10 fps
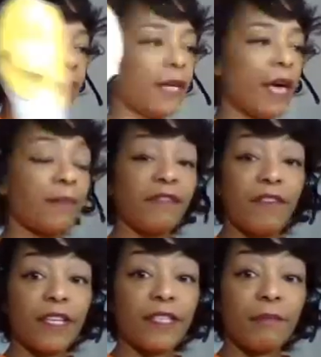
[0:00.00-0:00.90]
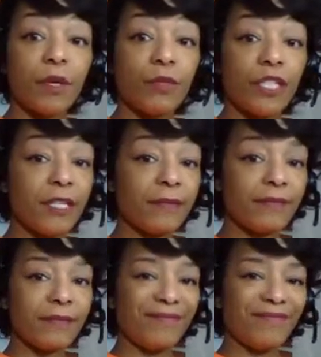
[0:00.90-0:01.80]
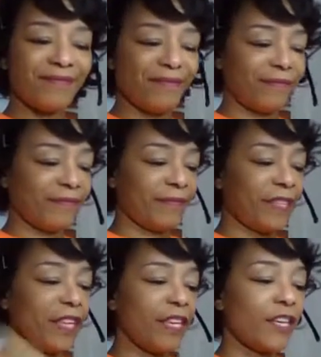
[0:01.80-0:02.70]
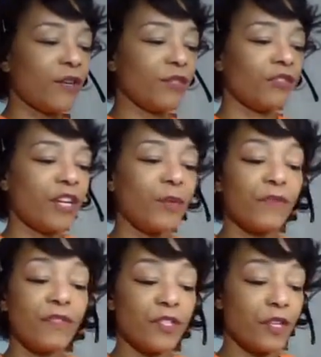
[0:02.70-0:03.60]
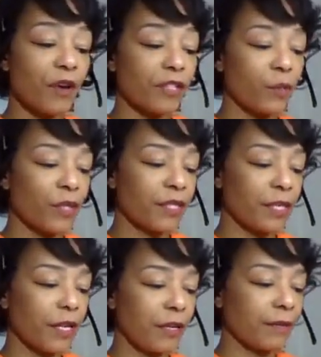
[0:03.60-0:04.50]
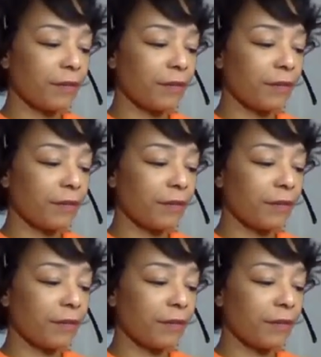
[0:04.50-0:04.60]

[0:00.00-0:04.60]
happy face emoji. It goes great with the song that we sing.